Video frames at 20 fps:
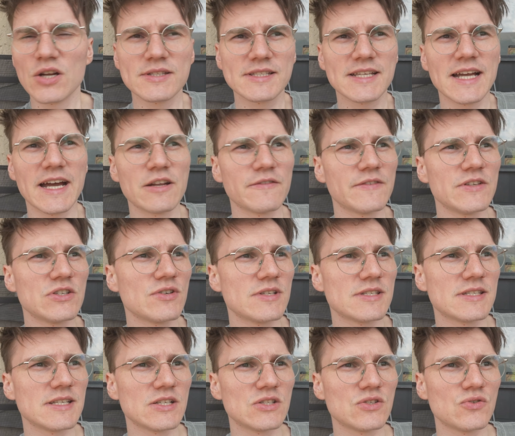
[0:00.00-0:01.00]
know, it's kind of
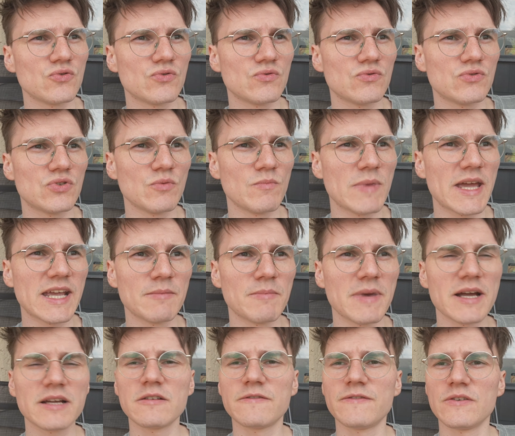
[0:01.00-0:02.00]
interesting to make a
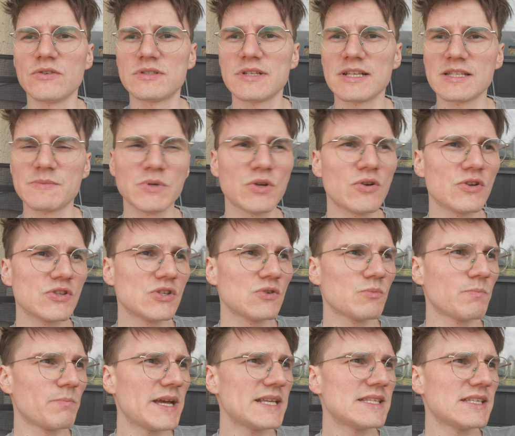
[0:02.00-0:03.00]
microphone test because
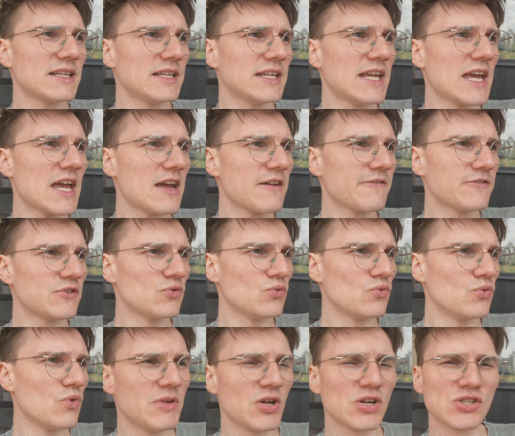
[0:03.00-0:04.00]
you basically have
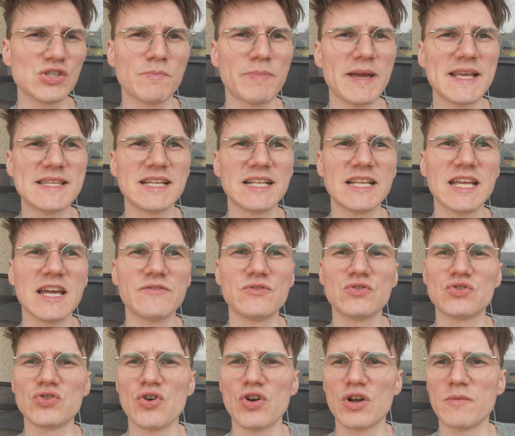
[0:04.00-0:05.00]

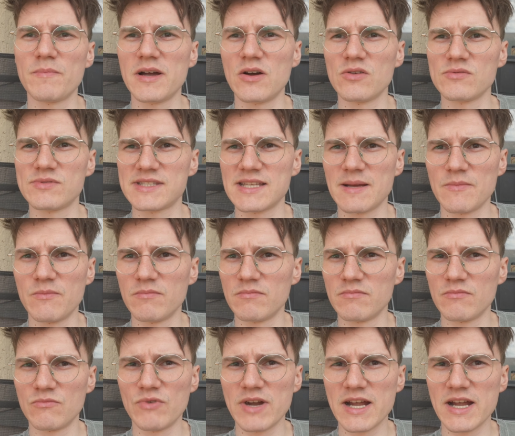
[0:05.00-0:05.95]
to talk about some